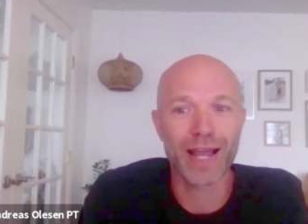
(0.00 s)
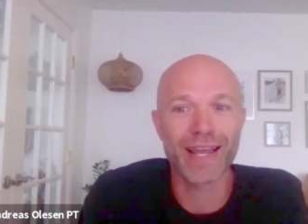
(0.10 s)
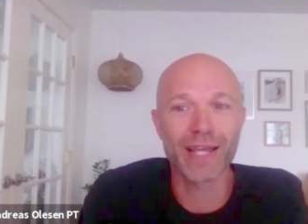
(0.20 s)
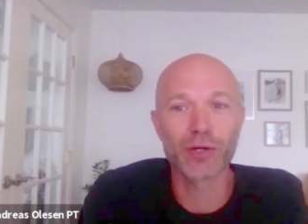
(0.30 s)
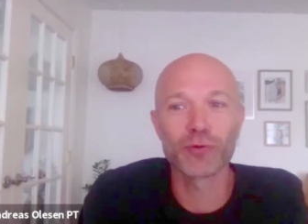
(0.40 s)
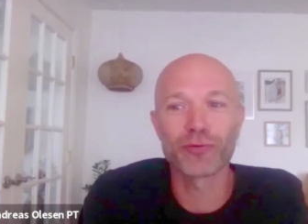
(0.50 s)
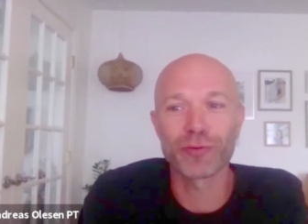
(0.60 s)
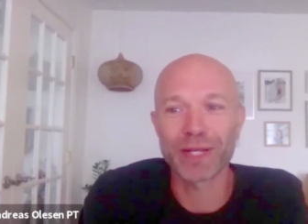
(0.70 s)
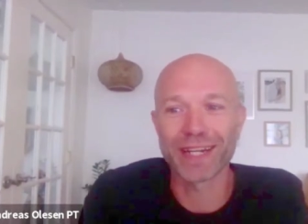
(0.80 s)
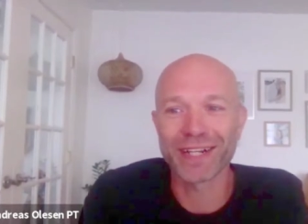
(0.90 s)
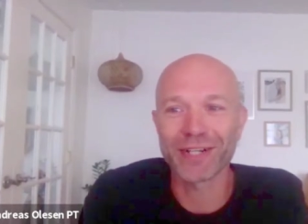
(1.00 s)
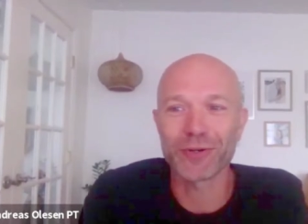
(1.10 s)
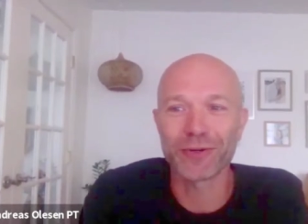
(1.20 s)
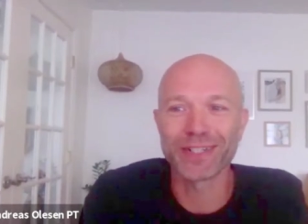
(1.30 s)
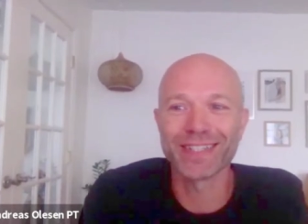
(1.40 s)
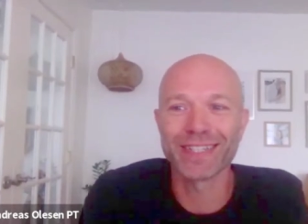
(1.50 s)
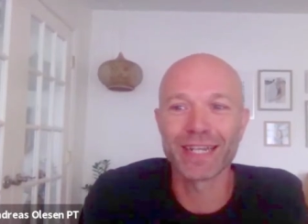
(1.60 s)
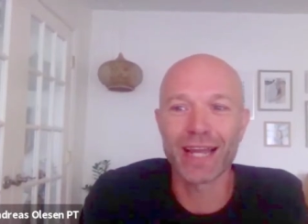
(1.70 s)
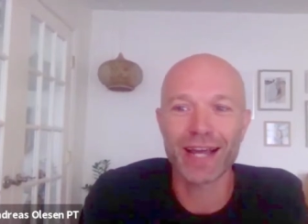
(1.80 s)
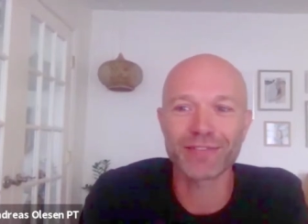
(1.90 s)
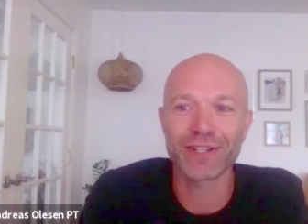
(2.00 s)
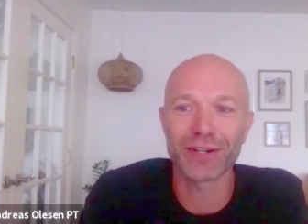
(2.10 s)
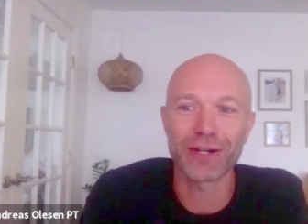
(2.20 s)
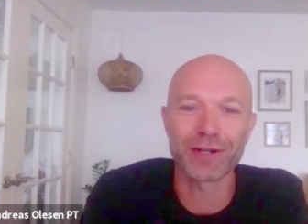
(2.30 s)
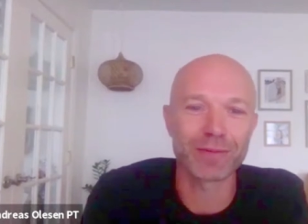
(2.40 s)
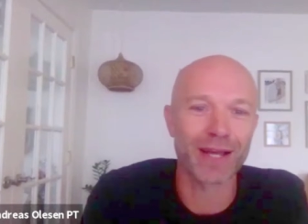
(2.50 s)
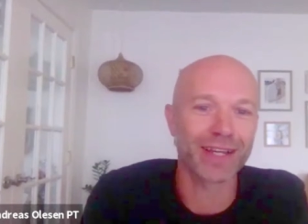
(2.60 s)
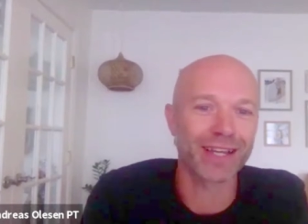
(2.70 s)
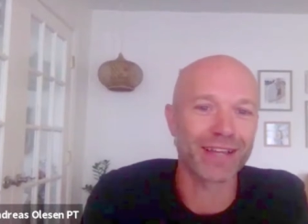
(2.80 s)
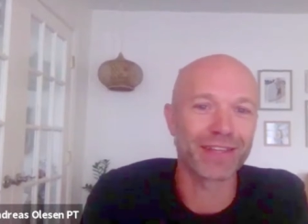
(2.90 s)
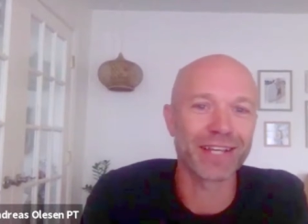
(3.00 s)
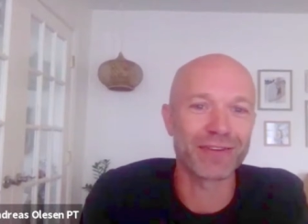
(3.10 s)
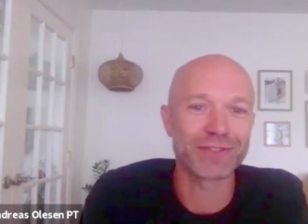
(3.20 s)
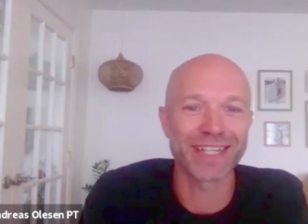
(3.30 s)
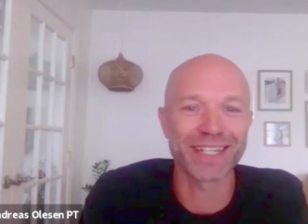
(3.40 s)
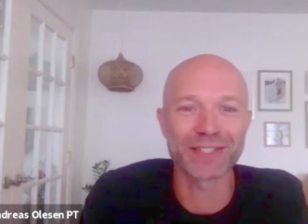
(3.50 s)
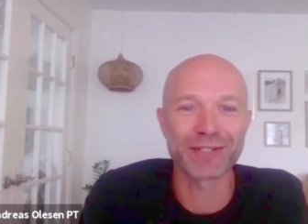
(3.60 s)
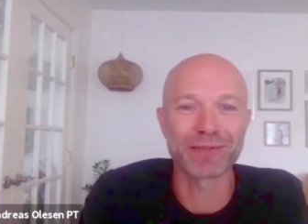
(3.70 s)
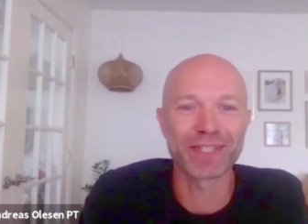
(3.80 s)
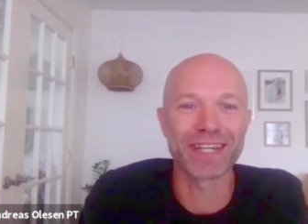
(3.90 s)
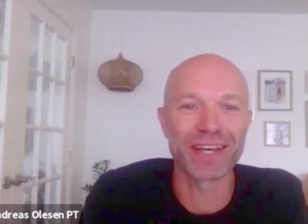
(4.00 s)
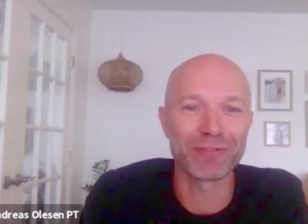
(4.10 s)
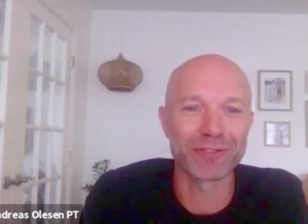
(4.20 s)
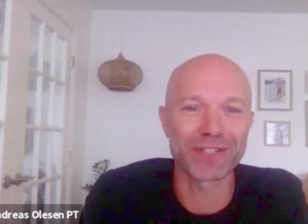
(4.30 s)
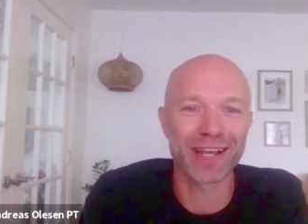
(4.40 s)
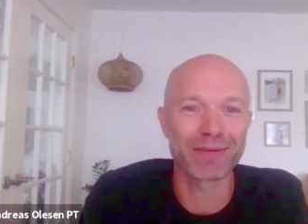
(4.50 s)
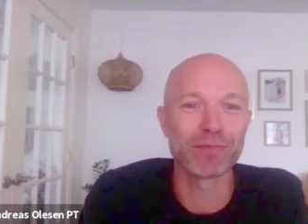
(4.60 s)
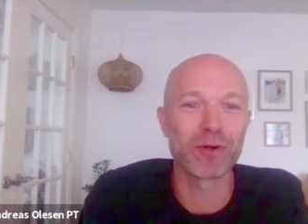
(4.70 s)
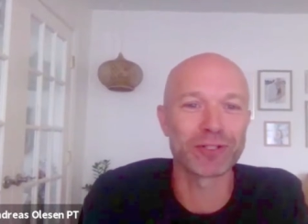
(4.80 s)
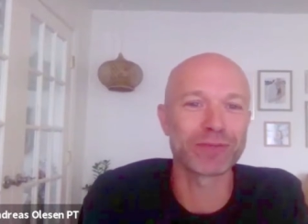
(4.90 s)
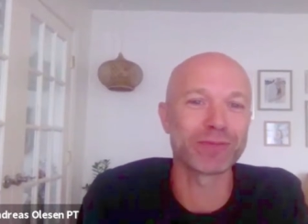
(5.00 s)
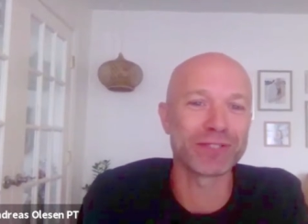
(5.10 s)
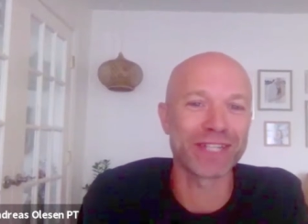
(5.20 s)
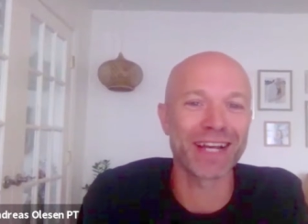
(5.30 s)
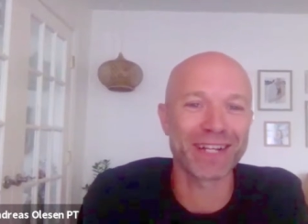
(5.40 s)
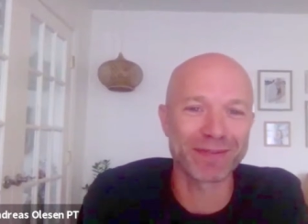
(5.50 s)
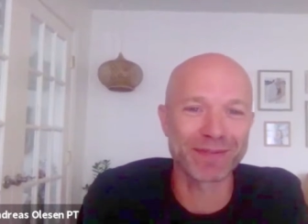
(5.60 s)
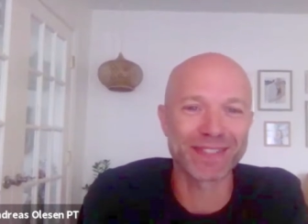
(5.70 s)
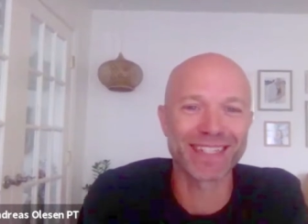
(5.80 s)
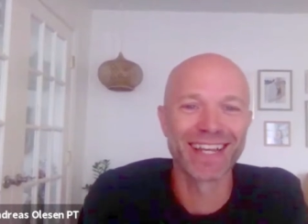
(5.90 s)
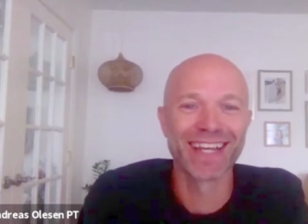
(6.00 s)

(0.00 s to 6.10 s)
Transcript: Ado from Connecticut, he, he laughs a lot of like, I think I've taken some of the levels like multiple times.